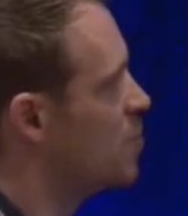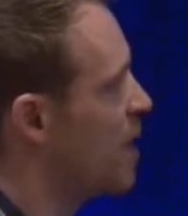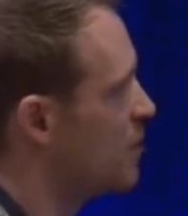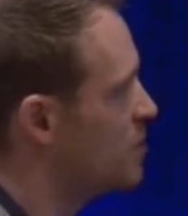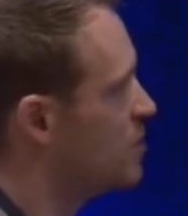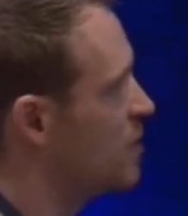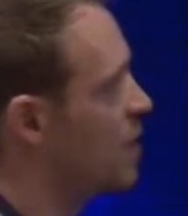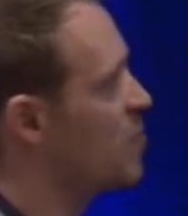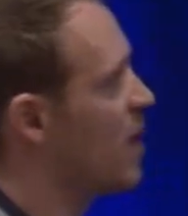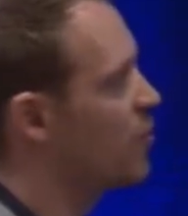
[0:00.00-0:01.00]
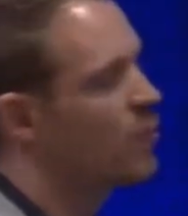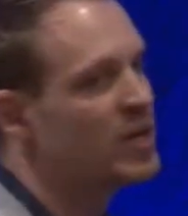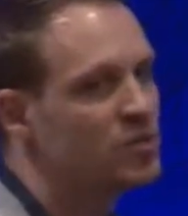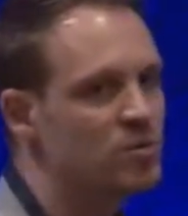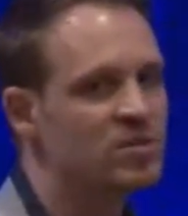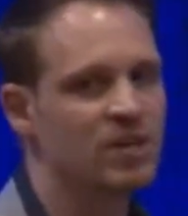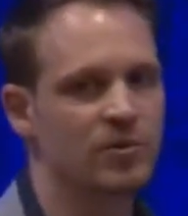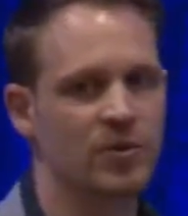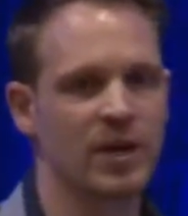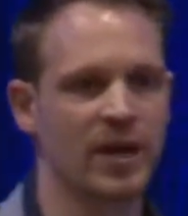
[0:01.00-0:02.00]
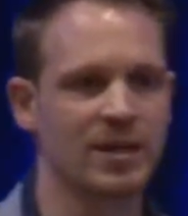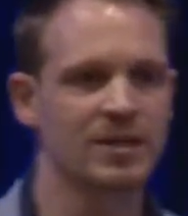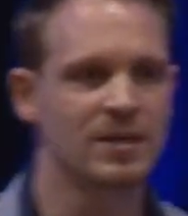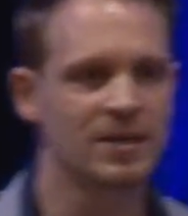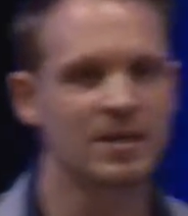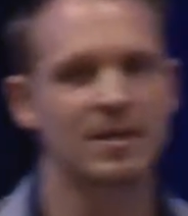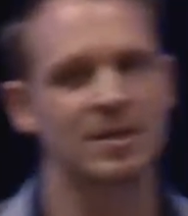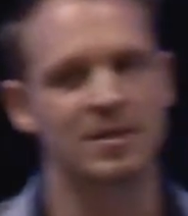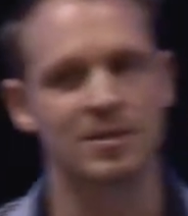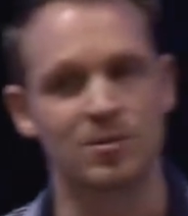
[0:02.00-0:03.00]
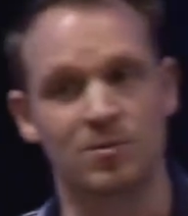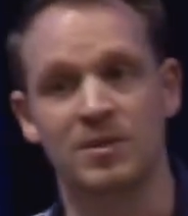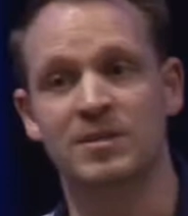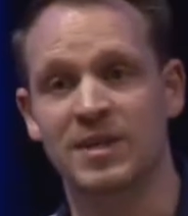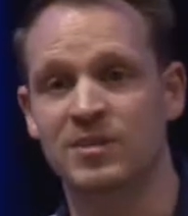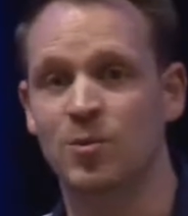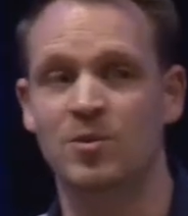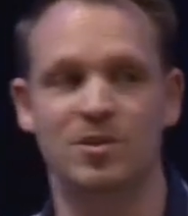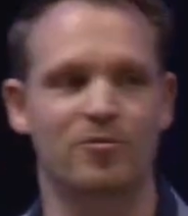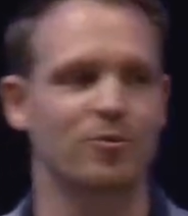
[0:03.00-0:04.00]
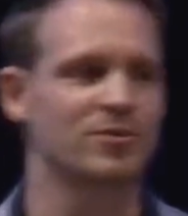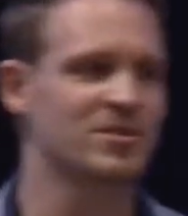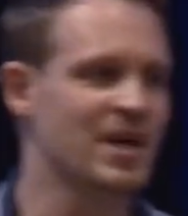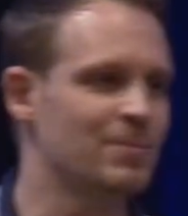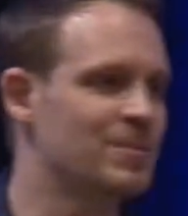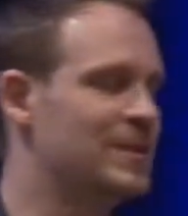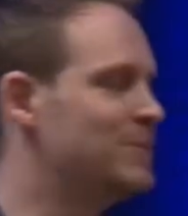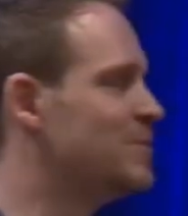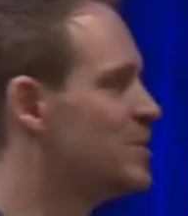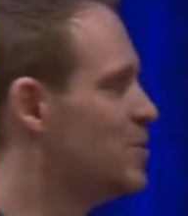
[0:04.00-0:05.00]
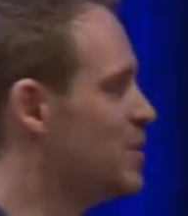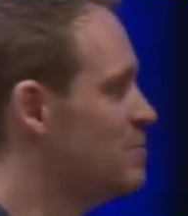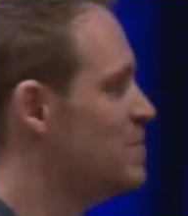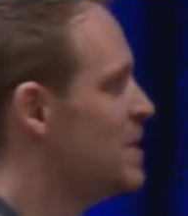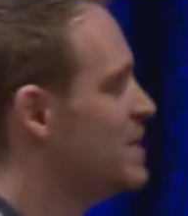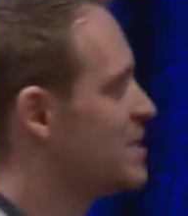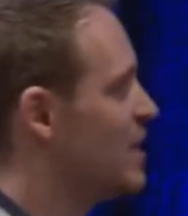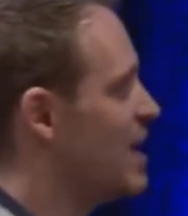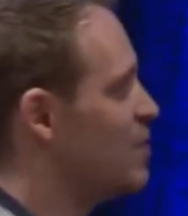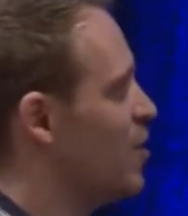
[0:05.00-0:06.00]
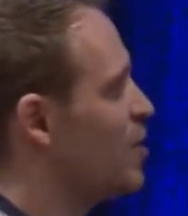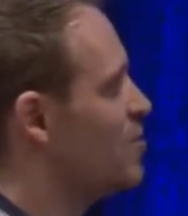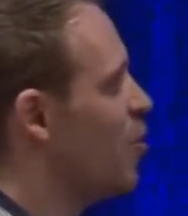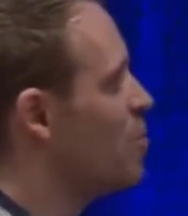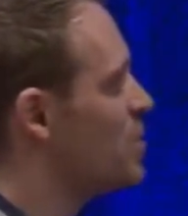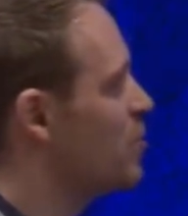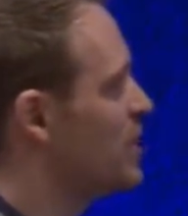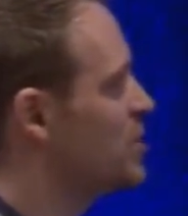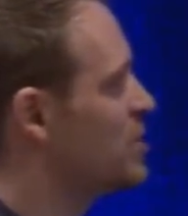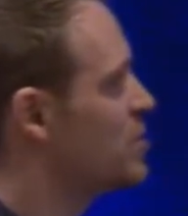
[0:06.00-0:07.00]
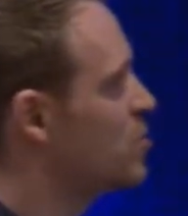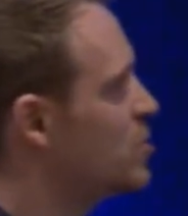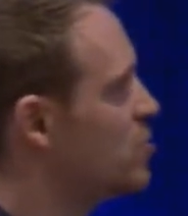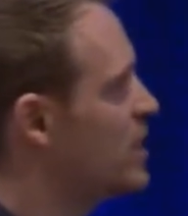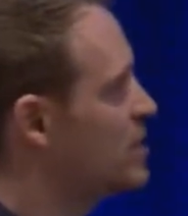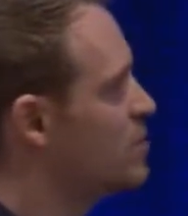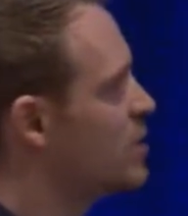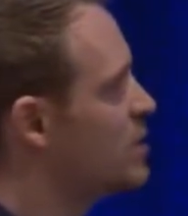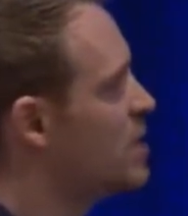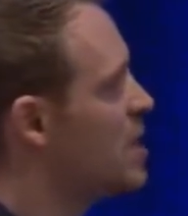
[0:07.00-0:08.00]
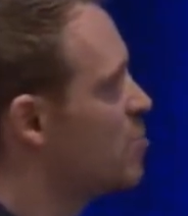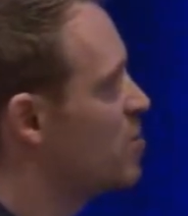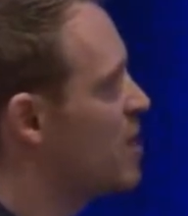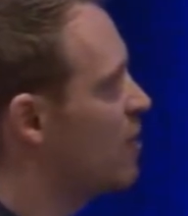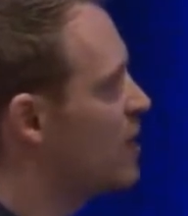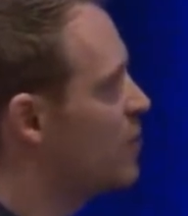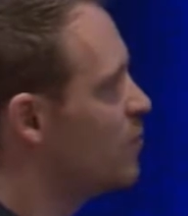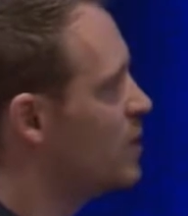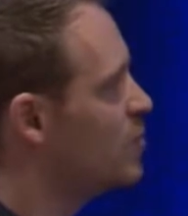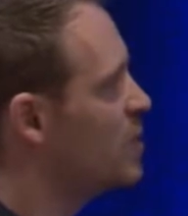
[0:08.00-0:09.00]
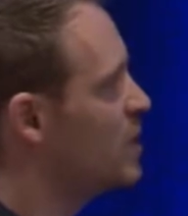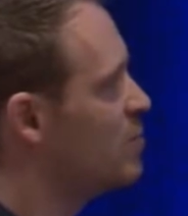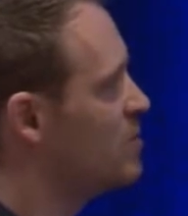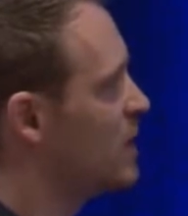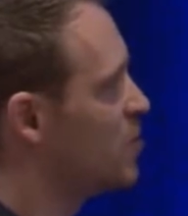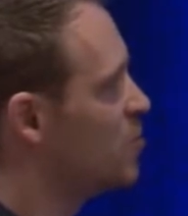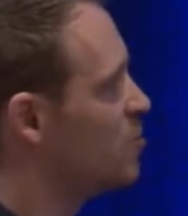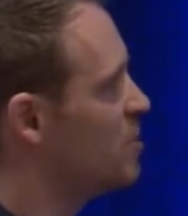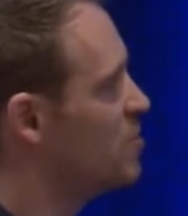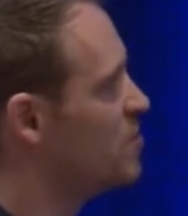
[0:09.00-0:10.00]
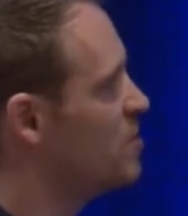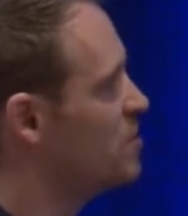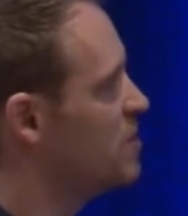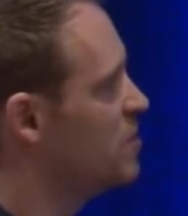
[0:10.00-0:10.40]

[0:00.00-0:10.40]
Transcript: the biosynthetic pathway to salvinorin A. So it is only the first step. So we still have a lot of open questions to address, which primarily will be cytochrome P450